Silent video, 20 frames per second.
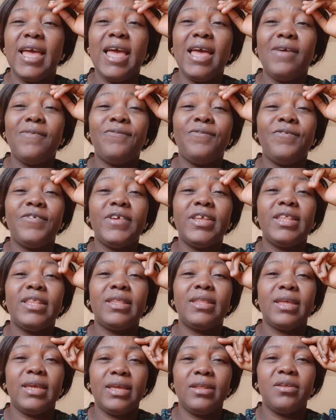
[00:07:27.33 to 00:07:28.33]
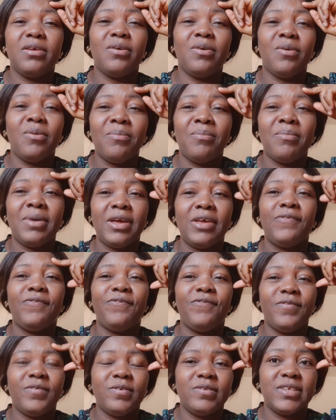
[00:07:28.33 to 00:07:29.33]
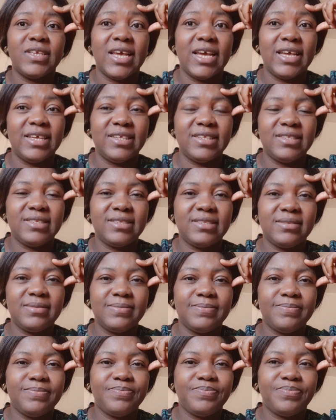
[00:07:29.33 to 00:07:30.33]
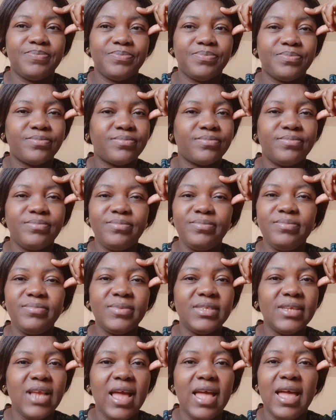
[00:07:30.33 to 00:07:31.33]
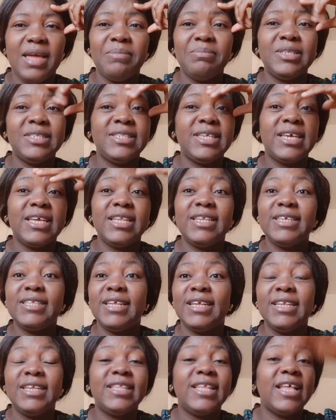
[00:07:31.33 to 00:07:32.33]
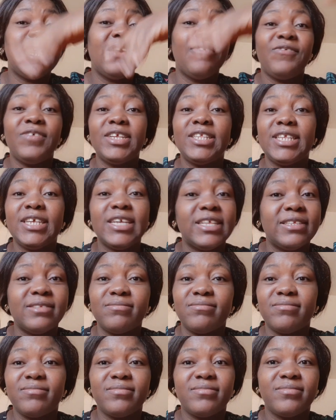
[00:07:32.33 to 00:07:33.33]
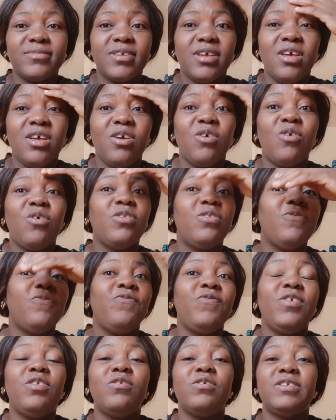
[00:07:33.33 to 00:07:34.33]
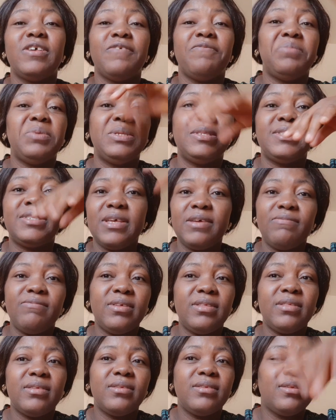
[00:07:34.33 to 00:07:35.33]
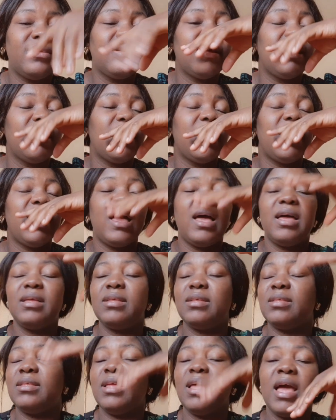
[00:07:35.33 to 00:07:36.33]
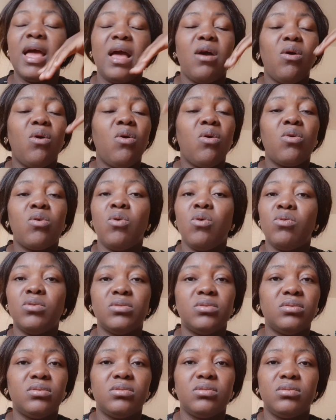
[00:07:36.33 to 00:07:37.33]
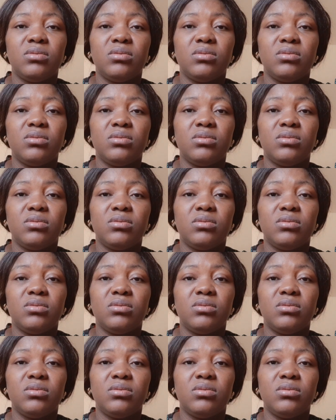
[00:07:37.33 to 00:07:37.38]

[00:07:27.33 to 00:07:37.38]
everything on my phone, guys. I mistakenly deleted everything. All the videos I've been saving, they are all gone.